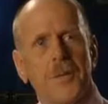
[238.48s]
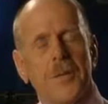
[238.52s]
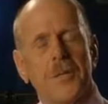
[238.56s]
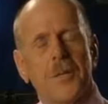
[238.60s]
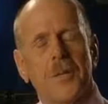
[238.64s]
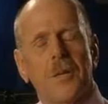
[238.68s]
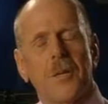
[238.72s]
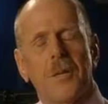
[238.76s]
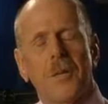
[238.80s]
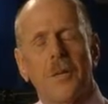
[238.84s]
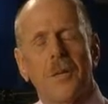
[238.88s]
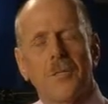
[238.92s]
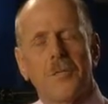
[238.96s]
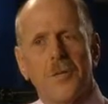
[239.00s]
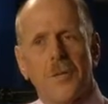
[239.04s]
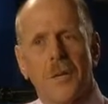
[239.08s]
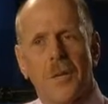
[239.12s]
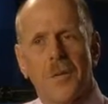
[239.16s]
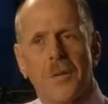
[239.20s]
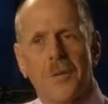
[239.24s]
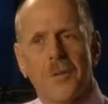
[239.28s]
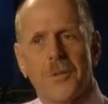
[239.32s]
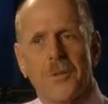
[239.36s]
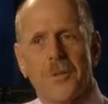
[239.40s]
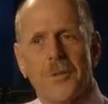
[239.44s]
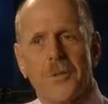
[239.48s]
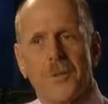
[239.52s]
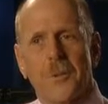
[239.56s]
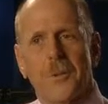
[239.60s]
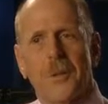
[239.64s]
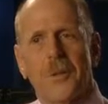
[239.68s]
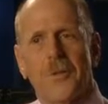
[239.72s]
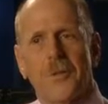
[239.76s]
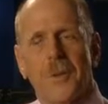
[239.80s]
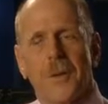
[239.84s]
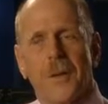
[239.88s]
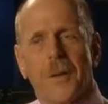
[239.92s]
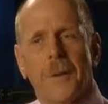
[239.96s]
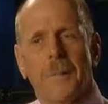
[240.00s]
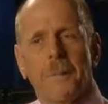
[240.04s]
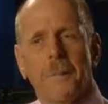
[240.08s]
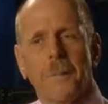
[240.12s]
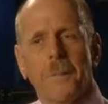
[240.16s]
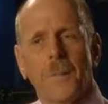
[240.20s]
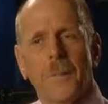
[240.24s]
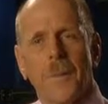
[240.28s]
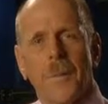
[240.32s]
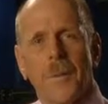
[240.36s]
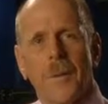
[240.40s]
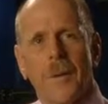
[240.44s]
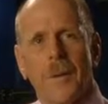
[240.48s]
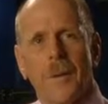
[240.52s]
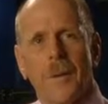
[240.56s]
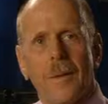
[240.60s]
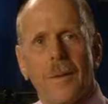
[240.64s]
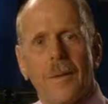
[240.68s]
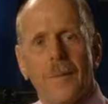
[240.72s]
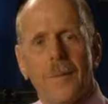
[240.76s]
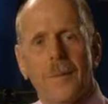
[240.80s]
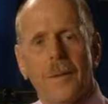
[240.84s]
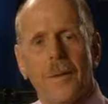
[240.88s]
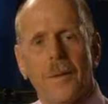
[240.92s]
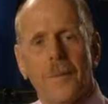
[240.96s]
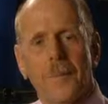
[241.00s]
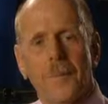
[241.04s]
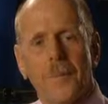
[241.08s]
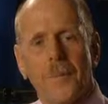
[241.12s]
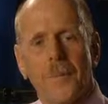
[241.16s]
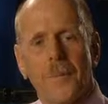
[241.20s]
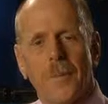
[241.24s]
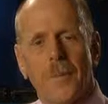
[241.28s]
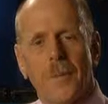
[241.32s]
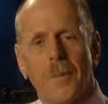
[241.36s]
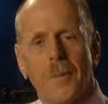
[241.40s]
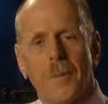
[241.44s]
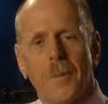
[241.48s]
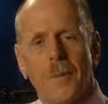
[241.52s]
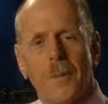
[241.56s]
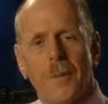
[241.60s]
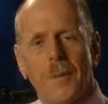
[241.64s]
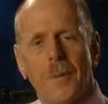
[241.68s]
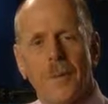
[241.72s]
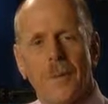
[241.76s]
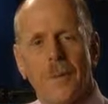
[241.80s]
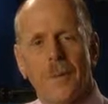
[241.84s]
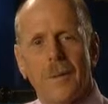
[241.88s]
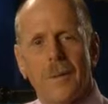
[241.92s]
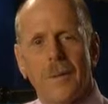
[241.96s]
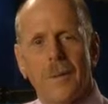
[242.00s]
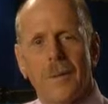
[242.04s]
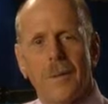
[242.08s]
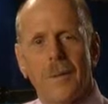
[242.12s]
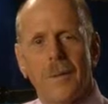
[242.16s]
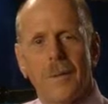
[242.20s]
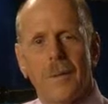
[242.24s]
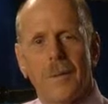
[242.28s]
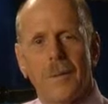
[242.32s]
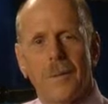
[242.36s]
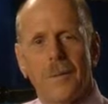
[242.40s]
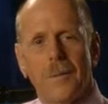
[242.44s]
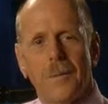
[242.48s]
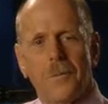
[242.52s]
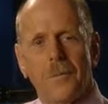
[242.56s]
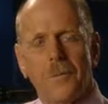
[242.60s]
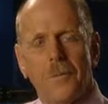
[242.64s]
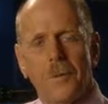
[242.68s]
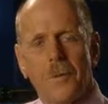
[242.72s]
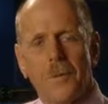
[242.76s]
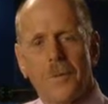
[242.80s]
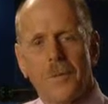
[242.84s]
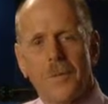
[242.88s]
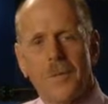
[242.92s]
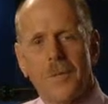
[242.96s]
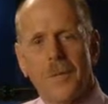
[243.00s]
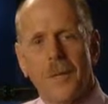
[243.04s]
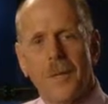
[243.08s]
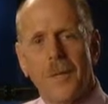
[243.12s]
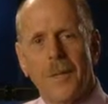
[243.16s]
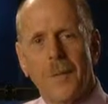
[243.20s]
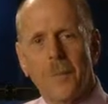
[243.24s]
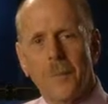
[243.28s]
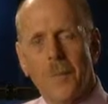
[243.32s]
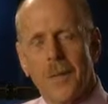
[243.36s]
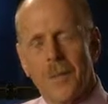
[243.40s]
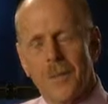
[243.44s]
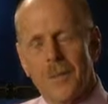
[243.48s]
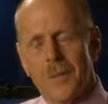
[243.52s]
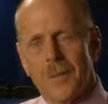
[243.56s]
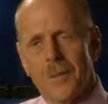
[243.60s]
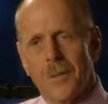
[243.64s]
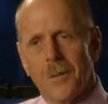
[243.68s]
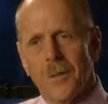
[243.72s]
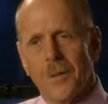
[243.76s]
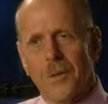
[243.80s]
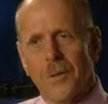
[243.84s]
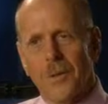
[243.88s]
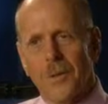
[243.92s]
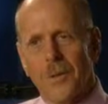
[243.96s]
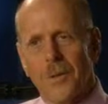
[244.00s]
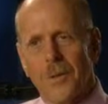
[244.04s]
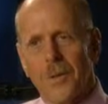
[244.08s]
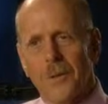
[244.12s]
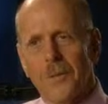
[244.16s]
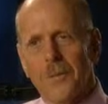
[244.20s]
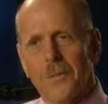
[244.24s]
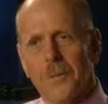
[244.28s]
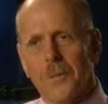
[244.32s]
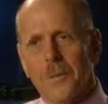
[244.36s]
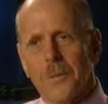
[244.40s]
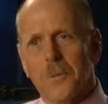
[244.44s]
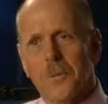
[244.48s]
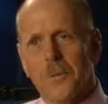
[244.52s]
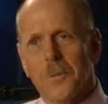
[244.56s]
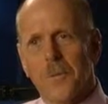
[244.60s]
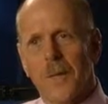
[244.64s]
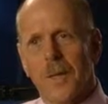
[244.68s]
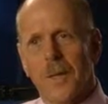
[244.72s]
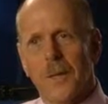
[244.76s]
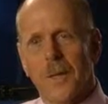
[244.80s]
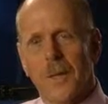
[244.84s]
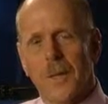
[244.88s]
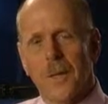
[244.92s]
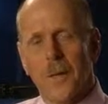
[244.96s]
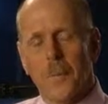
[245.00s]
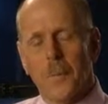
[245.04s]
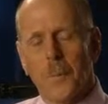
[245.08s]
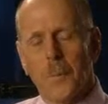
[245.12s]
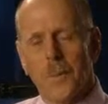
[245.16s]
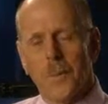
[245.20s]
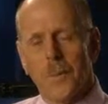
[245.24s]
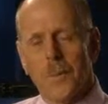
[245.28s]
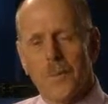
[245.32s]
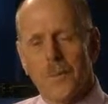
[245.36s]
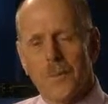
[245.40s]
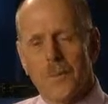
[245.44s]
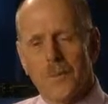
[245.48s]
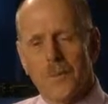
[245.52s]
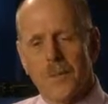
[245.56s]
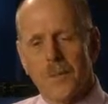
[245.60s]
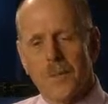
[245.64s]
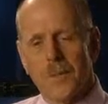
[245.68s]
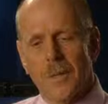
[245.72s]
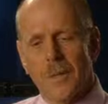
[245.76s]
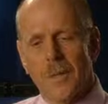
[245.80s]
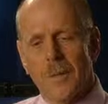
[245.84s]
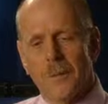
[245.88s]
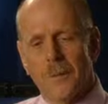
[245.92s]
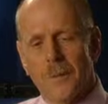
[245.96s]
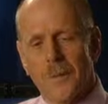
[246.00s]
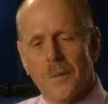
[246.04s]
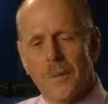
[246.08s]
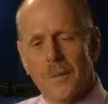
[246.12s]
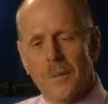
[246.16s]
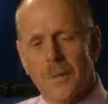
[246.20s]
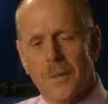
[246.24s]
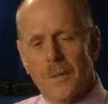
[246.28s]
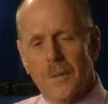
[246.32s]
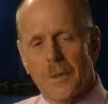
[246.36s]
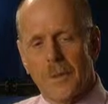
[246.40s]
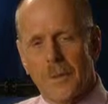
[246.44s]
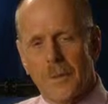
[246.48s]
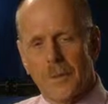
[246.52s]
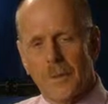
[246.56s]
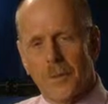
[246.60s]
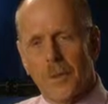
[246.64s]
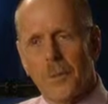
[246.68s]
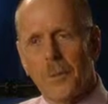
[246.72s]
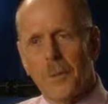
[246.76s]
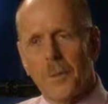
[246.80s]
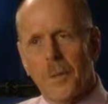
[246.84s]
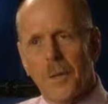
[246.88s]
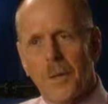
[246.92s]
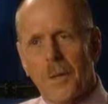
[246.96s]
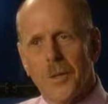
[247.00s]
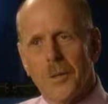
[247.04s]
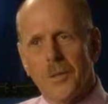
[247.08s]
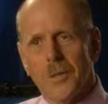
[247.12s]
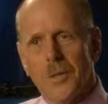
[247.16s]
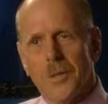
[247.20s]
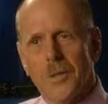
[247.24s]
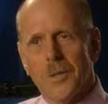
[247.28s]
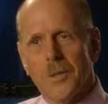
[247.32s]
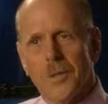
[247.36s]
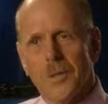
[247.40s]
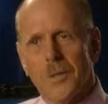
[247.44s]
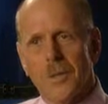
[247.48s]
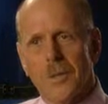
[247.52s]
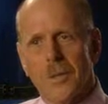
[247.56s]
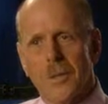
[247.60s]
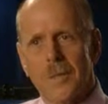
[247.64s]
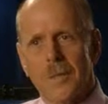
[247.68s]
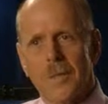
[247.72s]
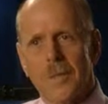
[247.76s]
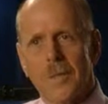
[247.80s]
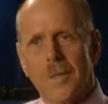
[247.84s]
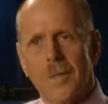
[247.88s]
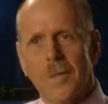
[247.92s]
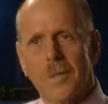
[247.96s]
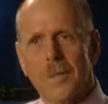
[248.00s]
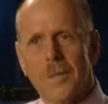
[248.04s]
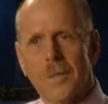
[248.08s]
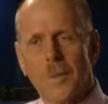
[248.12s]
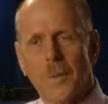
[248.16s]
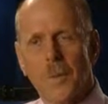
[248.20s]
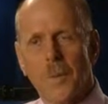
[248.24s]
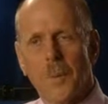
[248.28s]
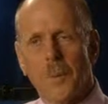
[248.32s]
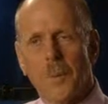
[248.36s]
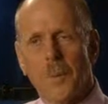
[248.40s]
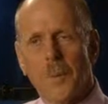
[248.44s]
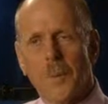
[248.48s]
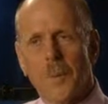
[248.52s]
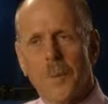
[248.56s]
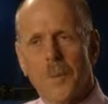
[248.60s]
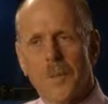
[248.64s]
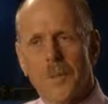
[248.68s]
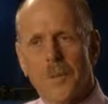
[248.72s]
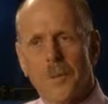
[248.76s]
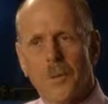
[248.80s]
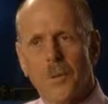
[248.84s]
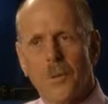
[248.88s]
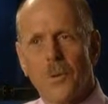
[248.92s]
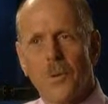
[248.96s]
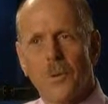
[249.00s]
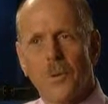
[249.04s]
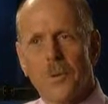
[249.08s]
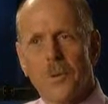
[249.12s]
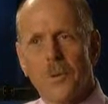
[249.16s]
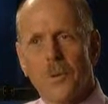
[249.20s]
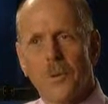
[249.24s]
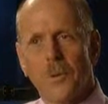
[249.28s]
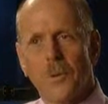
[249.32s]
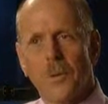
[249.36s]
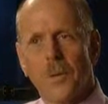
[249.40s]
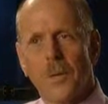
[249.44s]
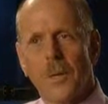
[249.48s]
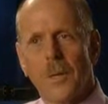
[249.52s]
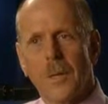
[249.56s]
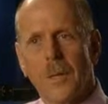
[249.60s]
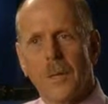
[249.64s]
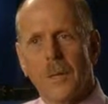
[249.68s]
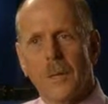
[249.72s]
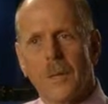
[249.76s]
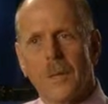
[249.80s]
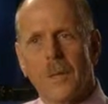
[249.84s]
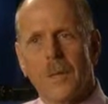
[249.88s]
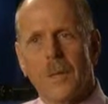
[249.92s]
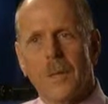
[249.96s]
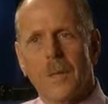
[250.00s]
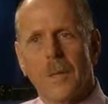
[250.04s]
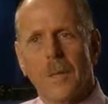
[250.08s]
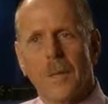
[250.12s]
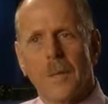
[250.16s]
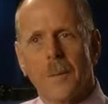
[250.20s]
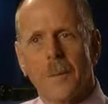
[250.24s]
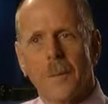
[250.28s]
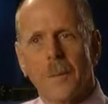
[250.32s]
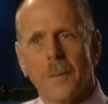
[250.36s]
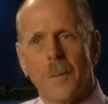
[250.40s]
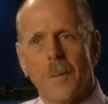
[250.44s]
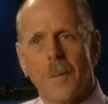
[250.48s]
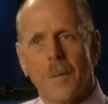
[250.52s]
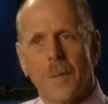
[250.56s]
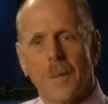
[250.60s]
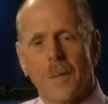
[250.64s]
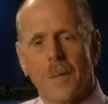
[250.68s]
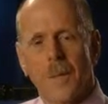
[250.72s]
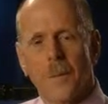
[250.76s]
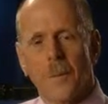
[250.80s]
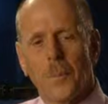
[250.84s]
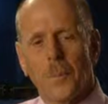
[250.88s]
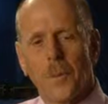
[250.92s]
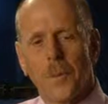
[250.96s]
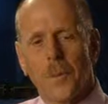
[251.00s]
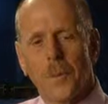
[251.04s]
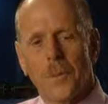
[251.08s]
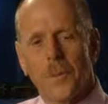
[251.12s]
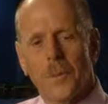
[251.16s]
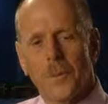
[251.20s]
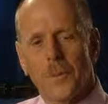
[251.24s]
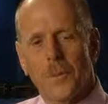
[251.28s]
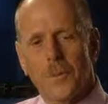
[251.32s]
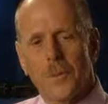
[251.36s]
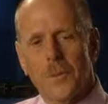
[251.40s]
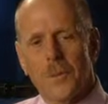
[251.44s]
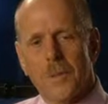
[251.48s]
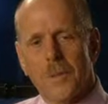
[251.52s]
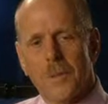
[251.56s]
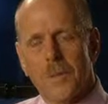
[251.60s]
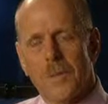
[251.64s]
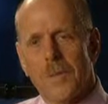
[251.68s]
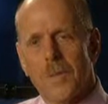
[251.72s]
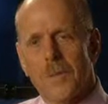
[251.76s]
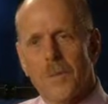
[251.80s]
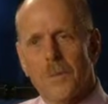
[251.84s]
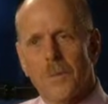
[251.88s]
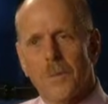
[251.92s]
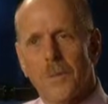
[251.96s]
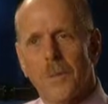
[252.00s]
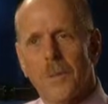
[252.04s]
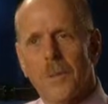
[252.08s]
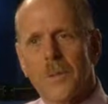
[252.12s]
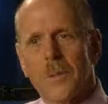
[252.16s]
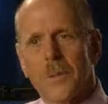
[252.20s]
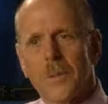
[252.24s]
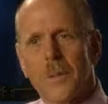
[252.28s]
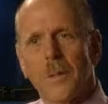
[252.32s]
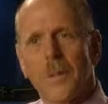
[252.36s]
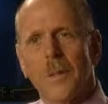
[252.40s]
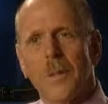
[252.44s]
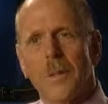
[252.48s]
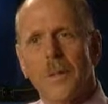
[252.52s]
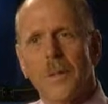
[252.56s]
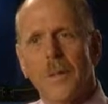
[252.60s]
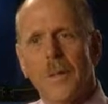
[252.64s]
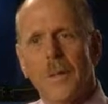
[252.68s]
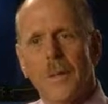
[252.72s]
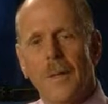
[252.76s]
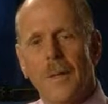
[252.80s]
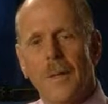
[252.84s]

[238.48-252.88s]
There's a lot of challenges to overcome, and if there is any message that I can give to other companies, it's the determination to succeed is probably the strongest ingredient that a company who's successful has got.